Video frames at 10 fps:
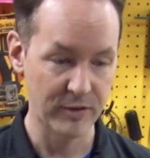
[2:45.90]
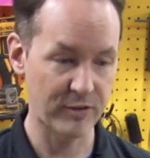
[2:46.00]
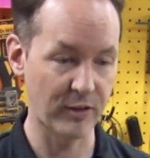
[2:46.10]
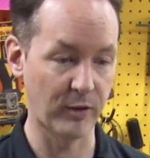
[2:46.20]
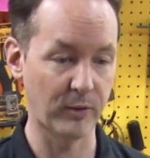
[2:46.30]

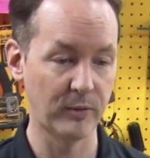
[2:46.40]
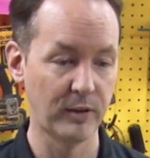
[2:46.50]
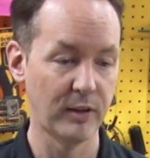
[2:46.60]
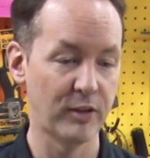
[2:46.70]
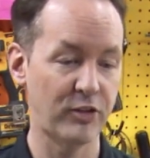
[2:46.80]
So
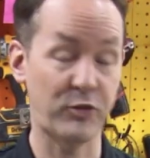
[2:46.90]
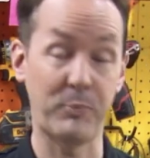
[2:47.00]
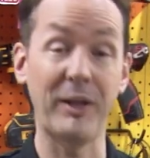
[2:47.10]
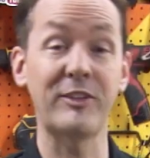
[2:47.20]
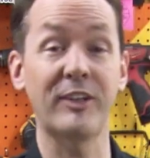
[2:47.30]

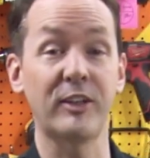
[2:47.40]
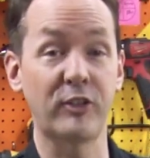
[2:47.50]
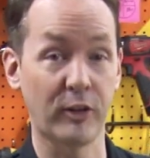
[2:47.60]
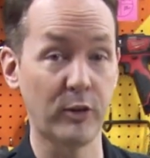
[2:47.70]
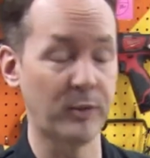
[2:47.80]
space
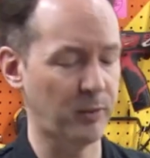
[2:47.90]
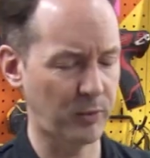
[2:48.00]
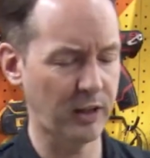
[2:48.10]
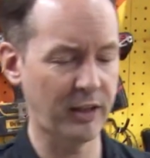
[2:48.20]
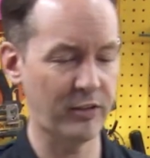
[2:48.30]
age aluminum
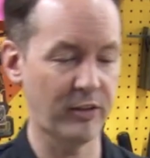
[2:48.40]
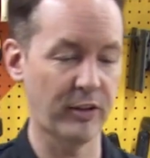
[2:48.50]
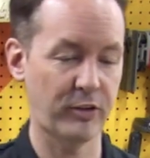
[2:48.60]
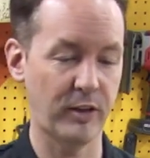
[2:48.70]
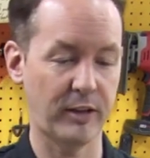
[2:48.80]
really isn't
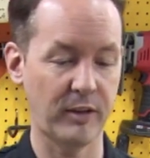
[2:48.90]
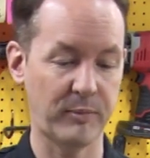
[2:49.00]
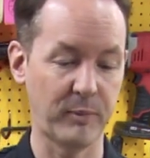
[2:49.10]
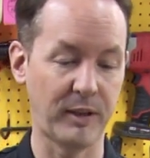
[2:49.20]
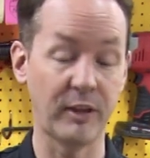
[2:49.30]
all it's cracked up to be.